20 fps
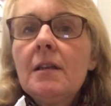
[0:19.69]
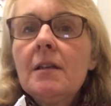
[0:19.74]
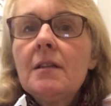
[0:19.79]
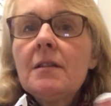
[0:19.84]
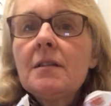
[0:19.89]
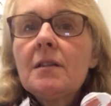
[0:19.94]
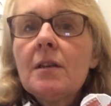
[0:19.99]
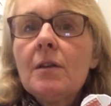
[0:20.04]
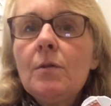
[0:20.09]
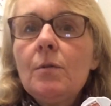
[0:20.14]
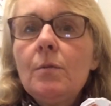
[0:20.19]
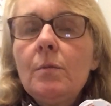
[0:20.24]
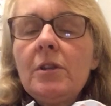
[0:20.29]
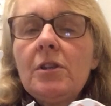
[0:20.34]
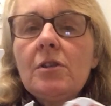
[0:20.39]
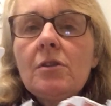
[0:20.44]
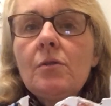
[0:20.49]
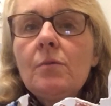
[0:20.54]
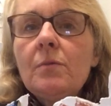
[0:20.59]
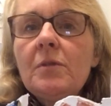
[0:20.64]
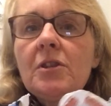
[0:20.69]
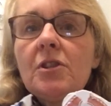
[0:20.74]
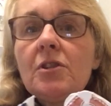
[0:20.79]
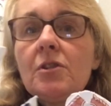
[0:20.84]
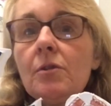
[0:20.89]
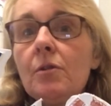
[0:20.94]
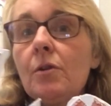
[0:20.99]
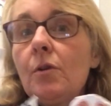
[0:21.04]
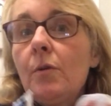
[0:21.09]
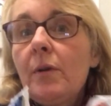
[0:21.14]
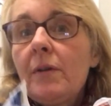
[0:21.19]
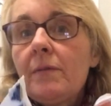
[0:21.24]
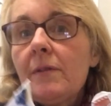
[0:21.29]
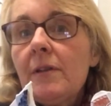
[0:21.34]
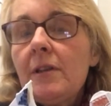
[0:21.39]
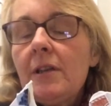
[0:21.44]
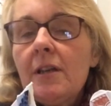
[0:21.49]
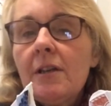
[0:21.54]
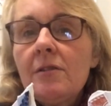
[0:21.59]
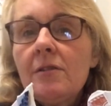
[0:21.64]
So we just thought we'd just do a quick
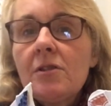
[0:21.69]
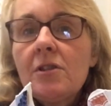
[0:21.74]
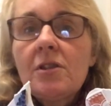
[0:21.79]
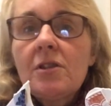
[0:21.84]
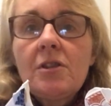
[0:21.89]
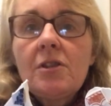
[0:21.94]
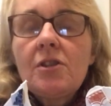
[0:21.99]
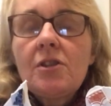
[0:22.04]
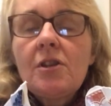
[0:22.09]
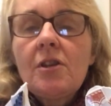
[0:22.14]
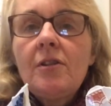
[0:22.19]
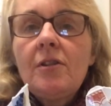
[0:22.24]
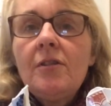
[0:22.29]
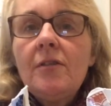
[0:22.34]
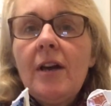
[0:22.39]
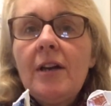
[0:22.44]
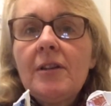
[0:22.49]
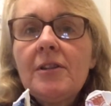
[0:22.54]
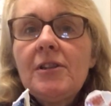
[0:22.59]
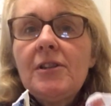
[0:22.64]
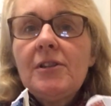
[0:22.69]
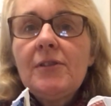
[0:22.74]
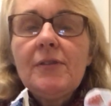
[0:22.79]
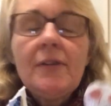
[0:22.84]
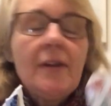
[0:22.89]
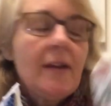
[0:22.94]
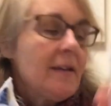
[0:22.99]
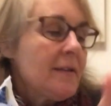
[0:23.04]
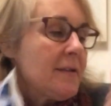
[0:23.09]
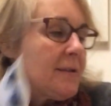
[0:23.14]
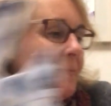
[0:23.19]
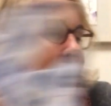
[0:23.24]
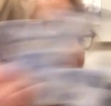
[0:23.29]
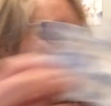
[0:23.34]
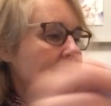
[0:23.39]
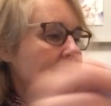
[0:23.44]
video just to show you how to do that.